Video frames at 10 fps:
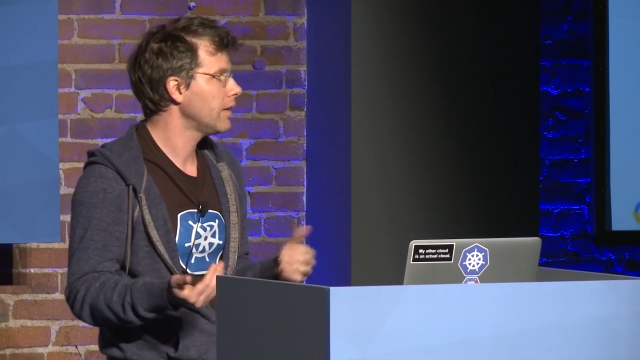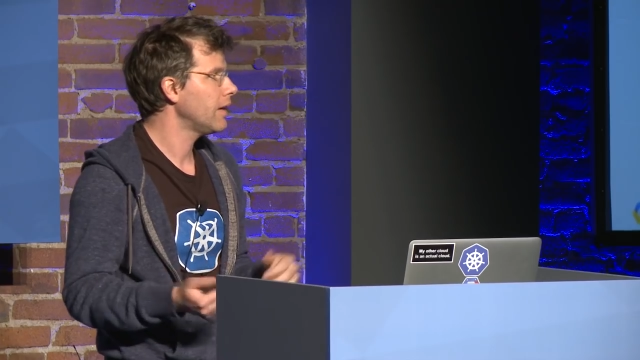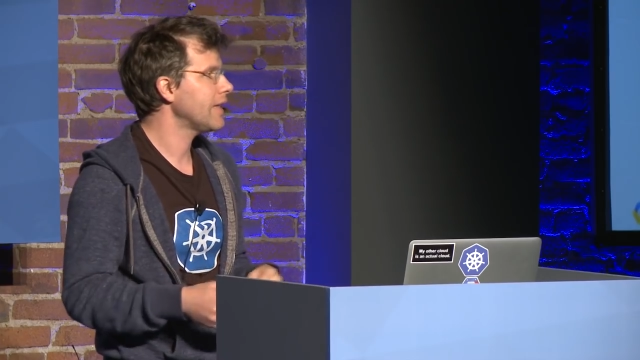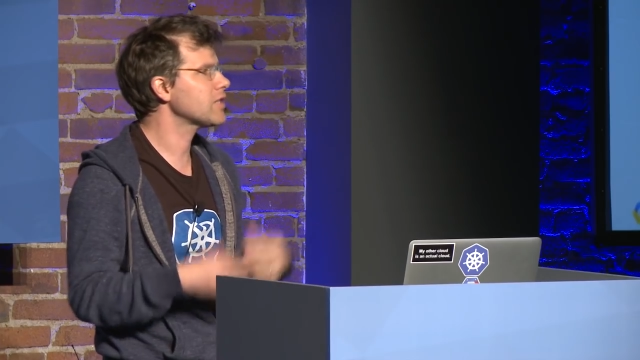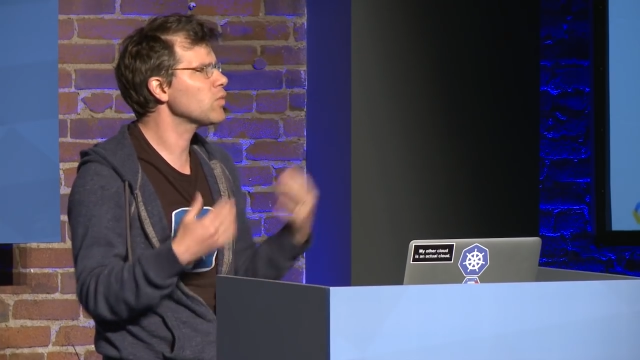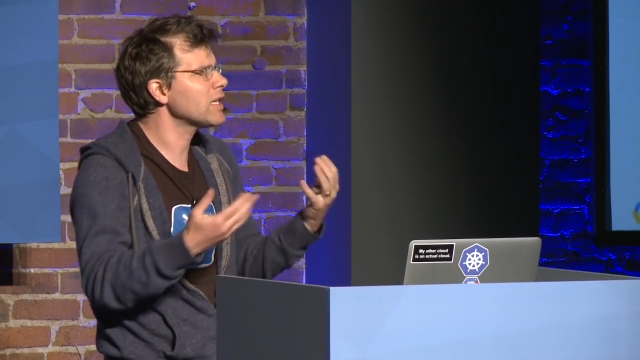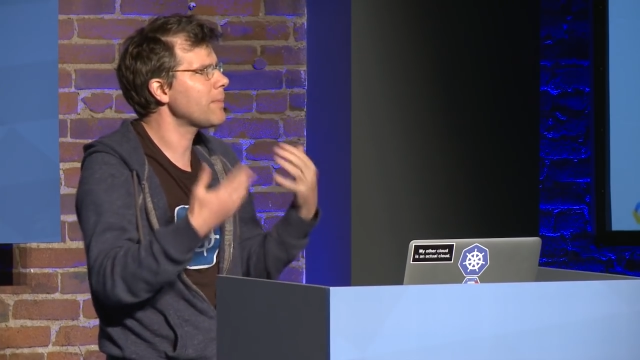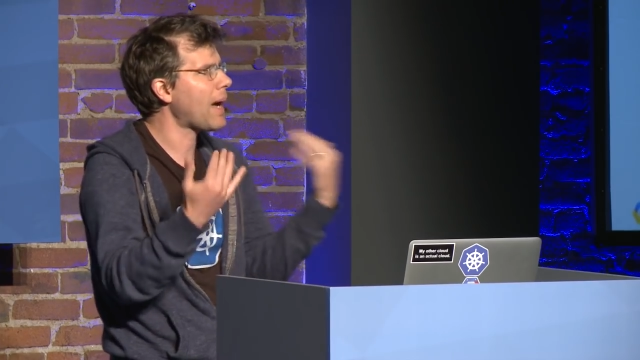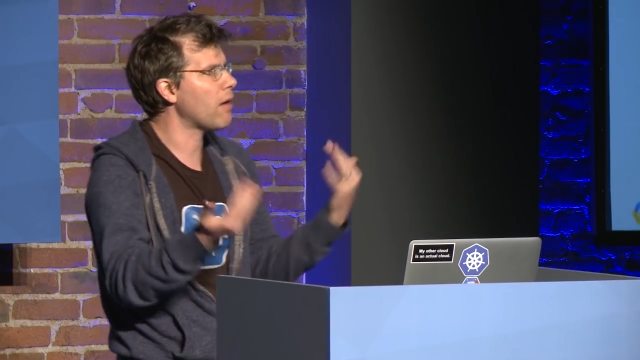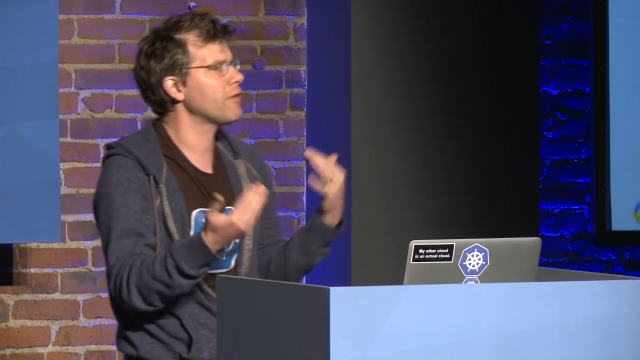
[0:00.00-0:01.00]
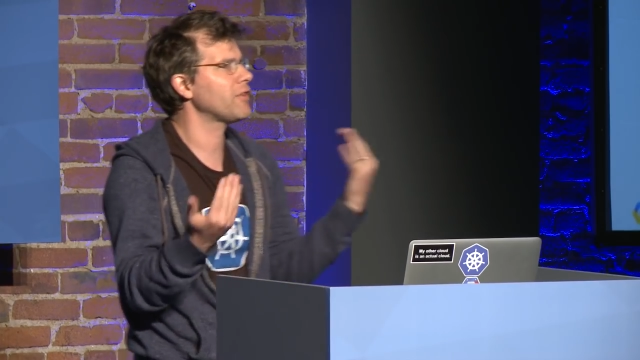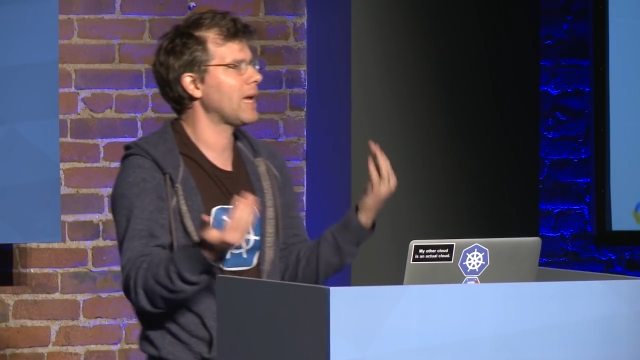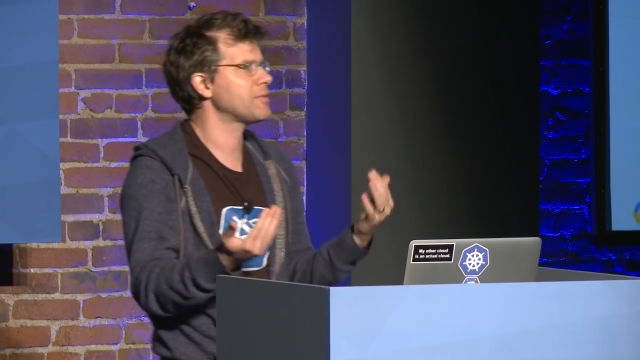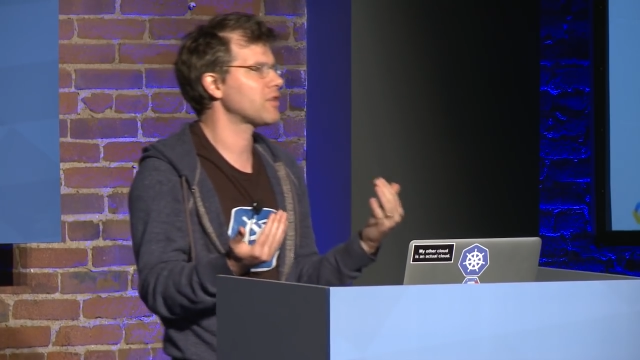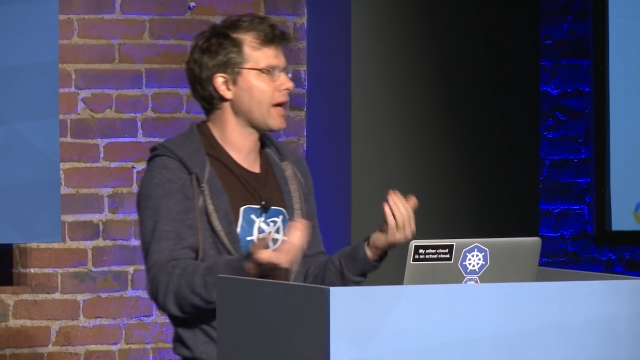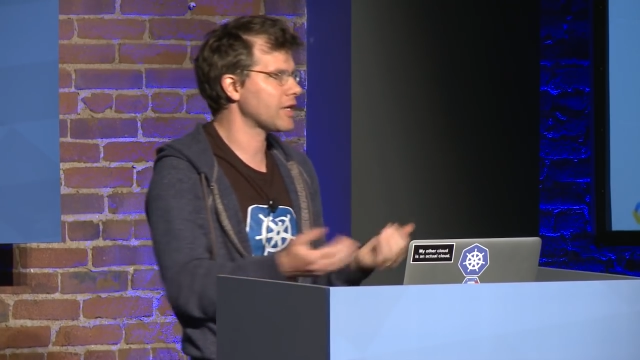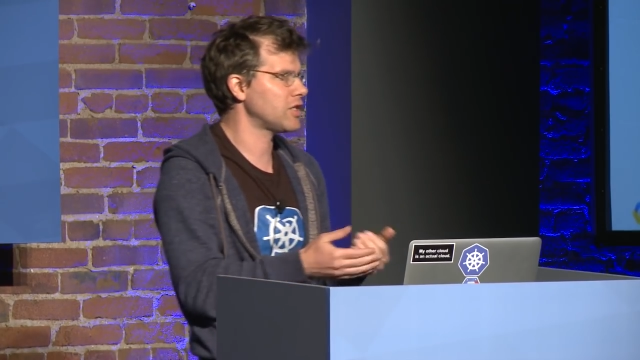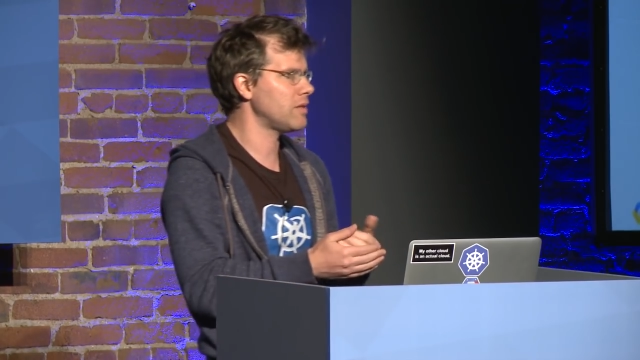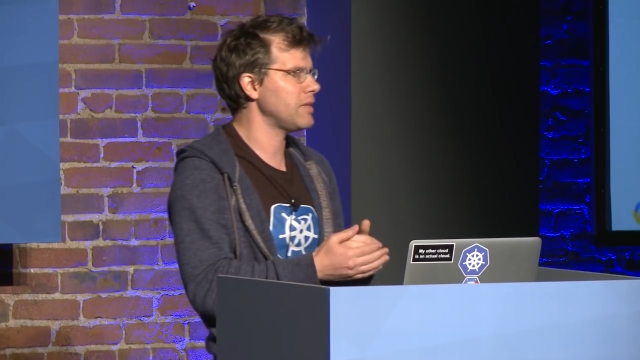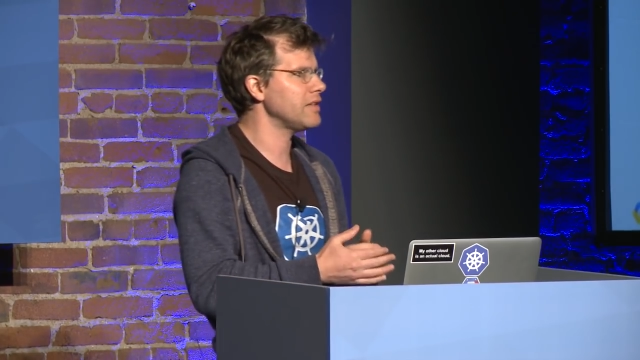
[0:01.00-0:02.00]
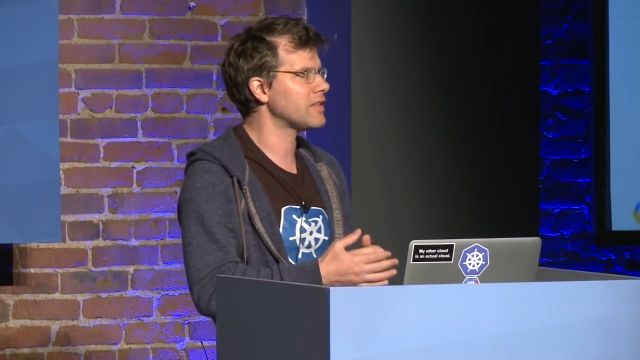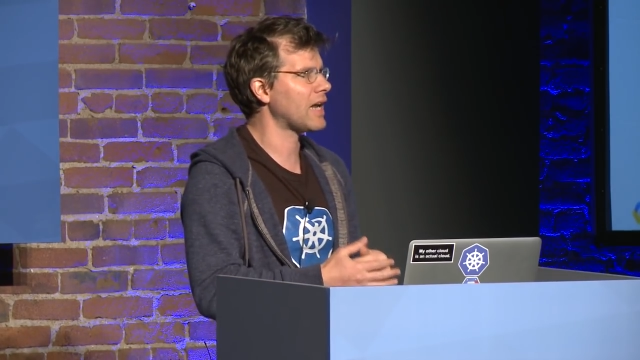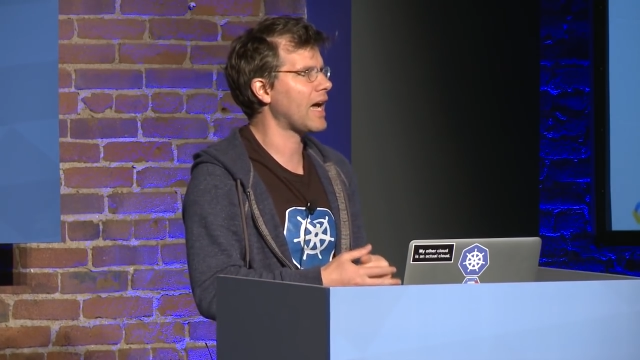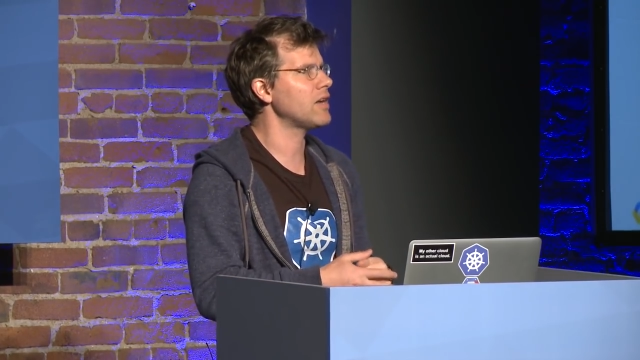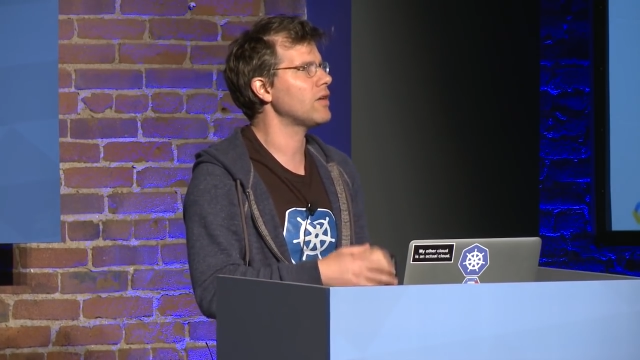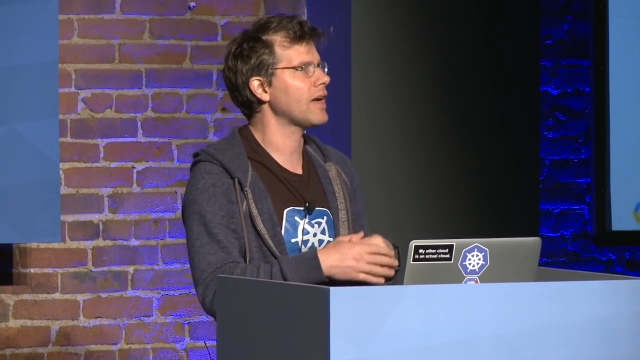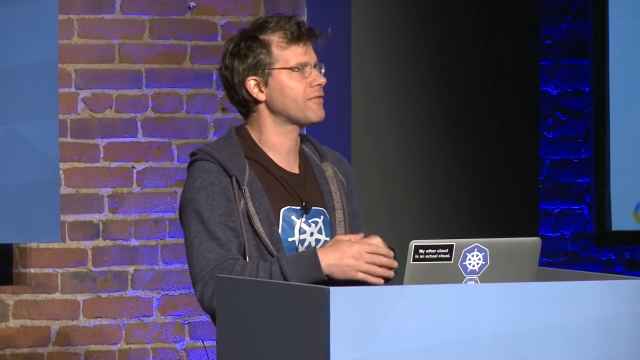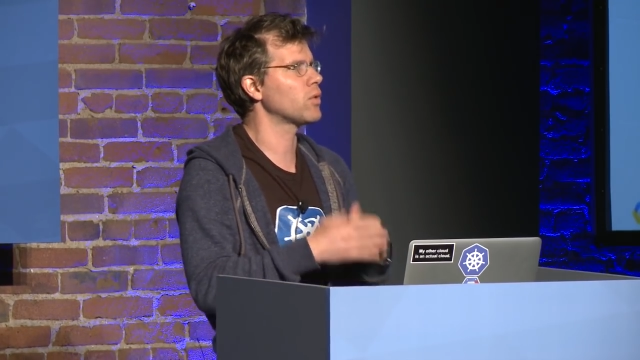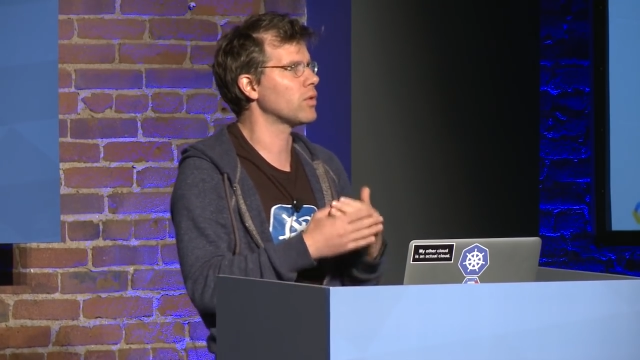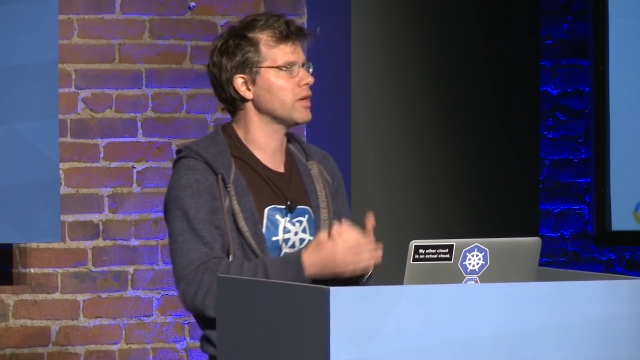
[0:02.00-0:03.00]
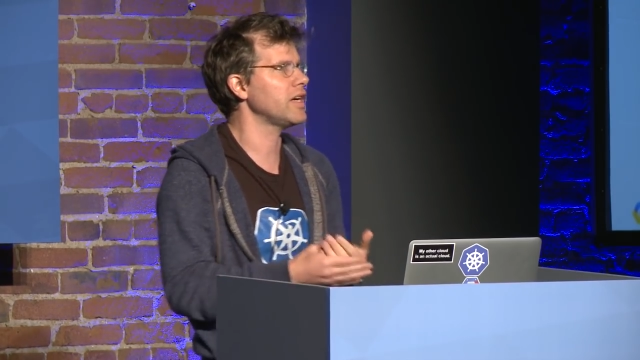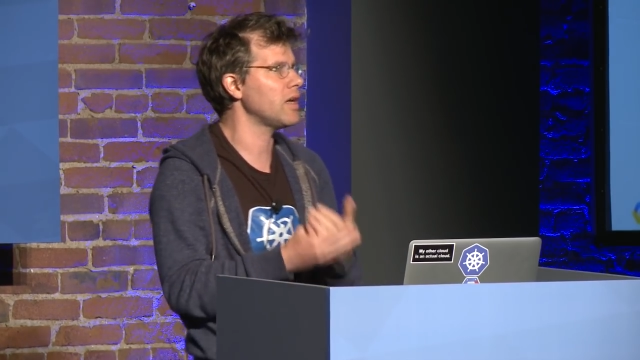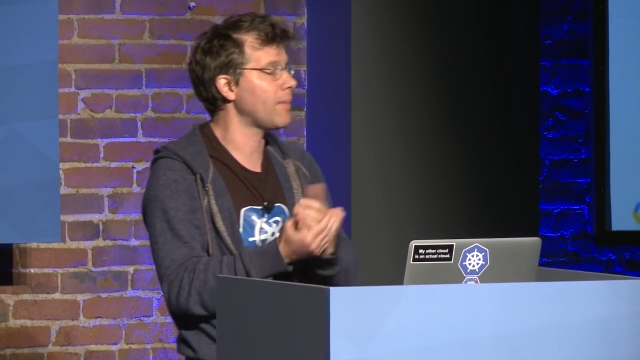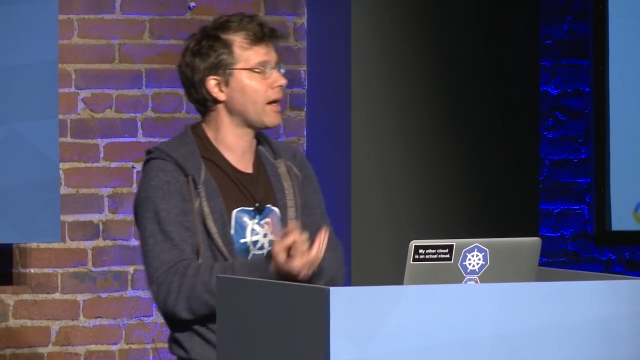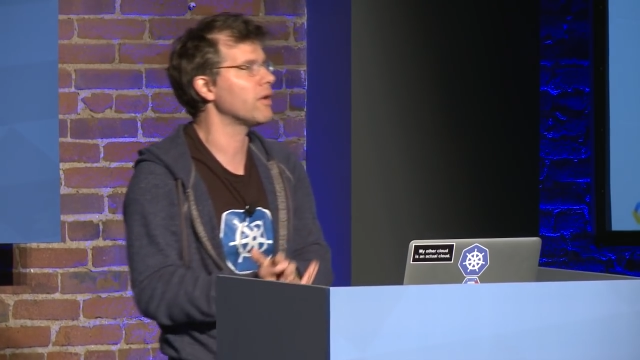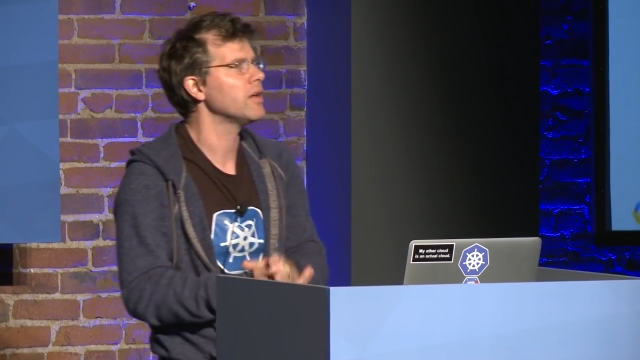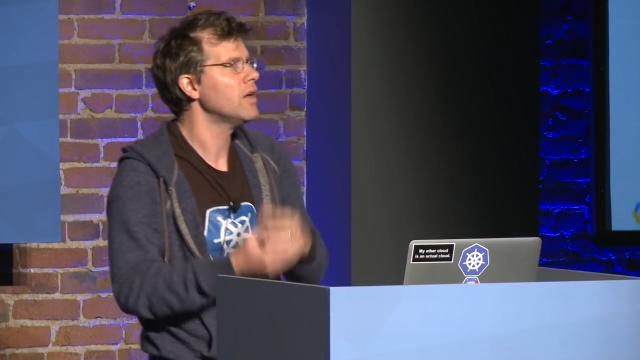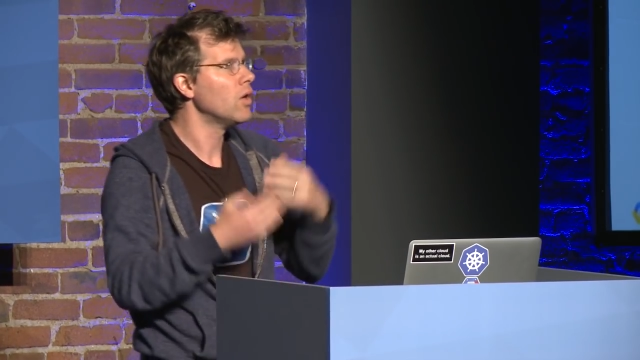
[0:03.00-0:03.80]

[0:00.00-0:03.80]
That's a really powerful abstraction. It means that I don't have to worry about